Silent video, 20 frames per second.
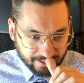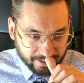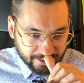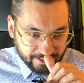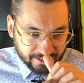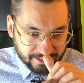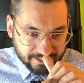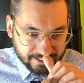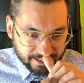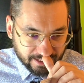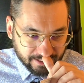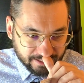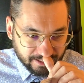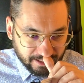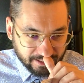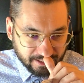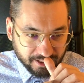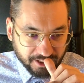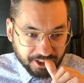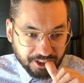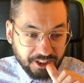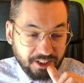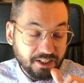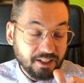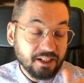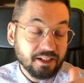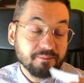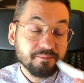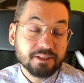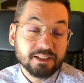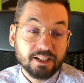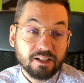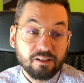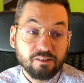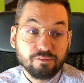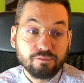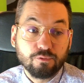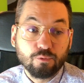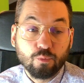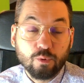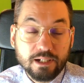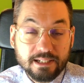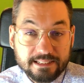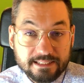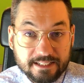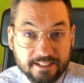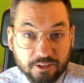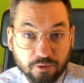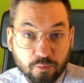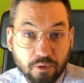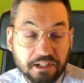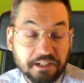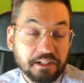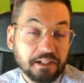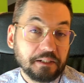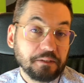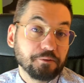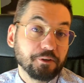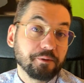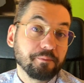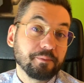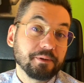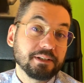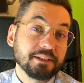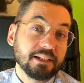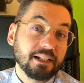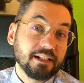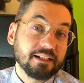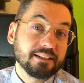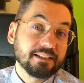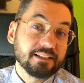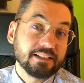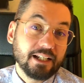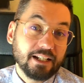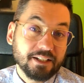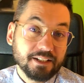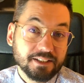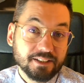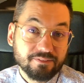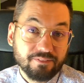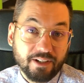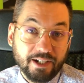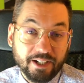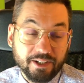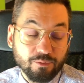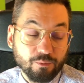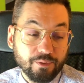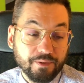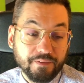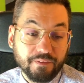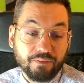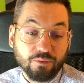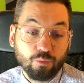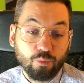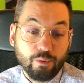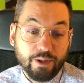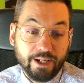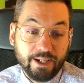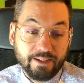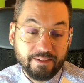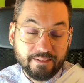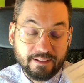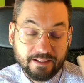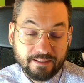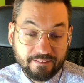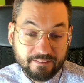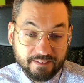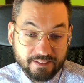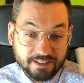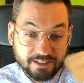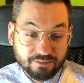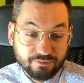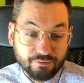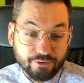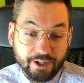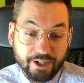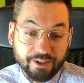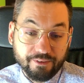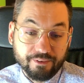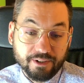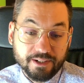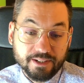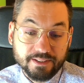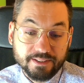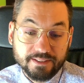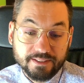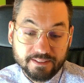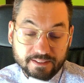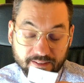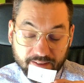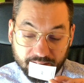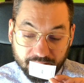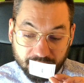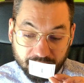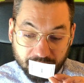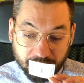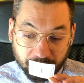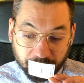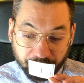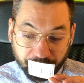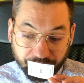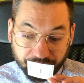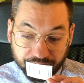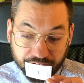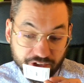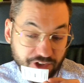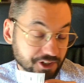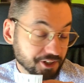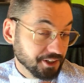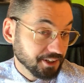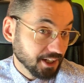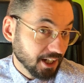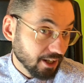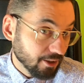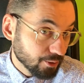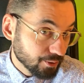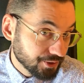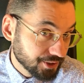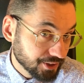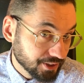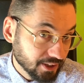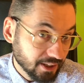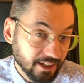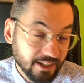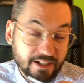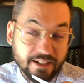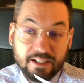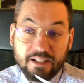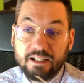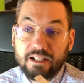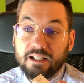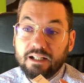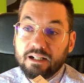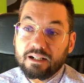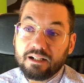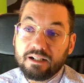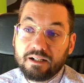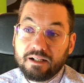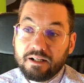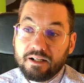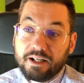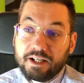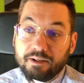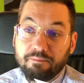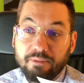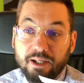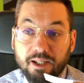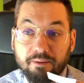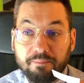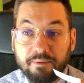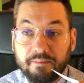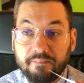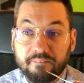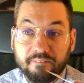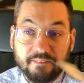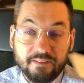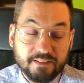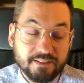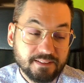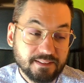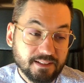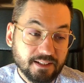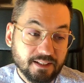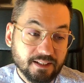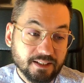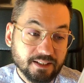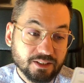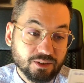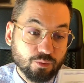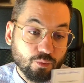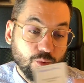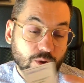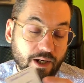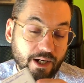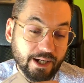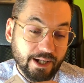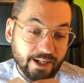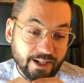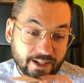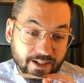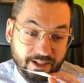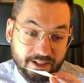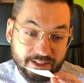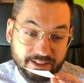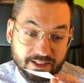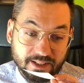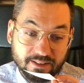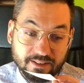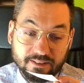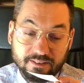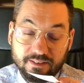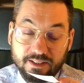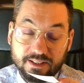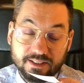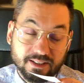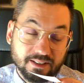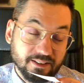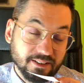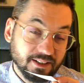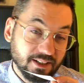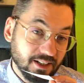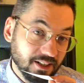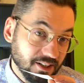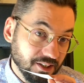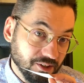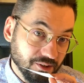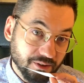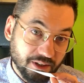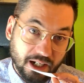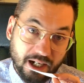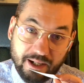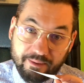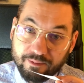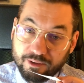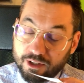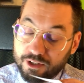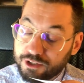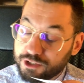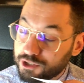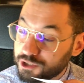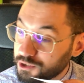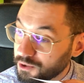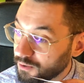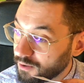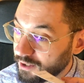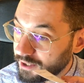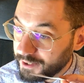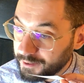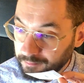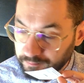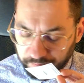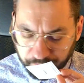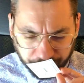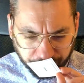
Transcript: he said that he himself wasn't 100% satisfied with the way that this fragrance turned out, and maybe this is why it is discontinued. I'm not sure,